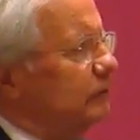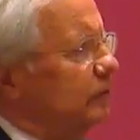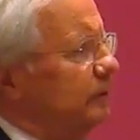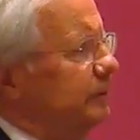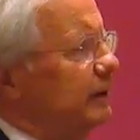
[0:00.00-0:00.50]

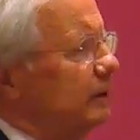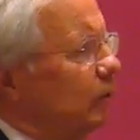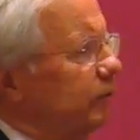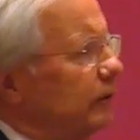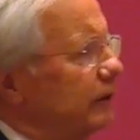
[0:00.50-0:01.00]
creeping and
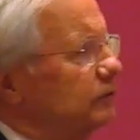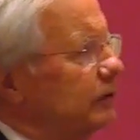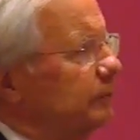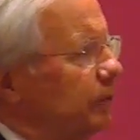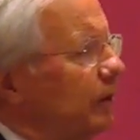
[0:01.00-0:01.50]

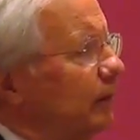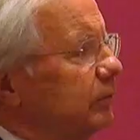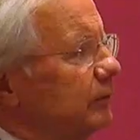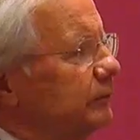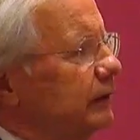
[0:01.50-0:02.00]
overarching
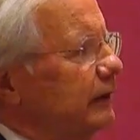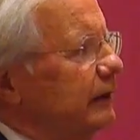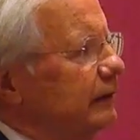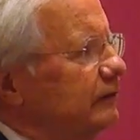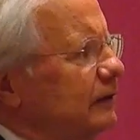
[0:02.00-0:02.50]
problems
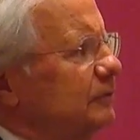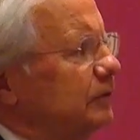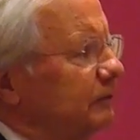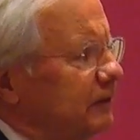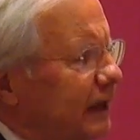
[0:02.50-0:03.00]
seems
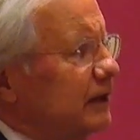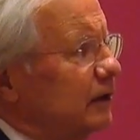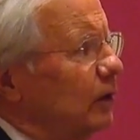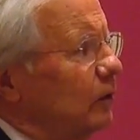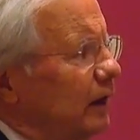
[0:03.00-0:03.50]
to have taken
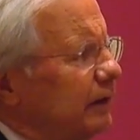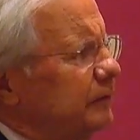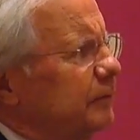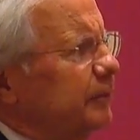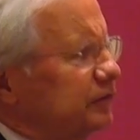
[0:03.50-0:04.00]
hold, our,
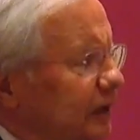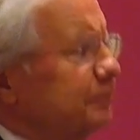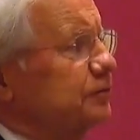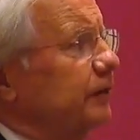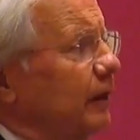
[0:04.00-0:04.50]
the
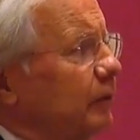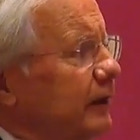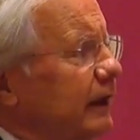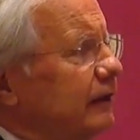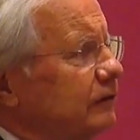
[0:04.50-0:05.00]
perception that we
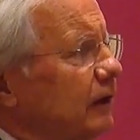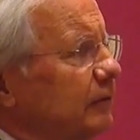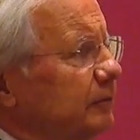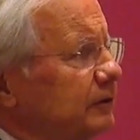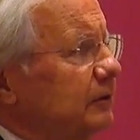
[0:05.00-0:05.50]
can't solve
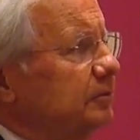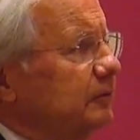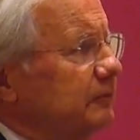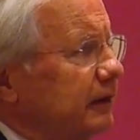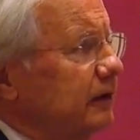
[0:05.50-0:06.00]
them seems to
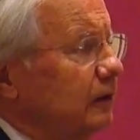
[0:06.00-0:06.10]
have taken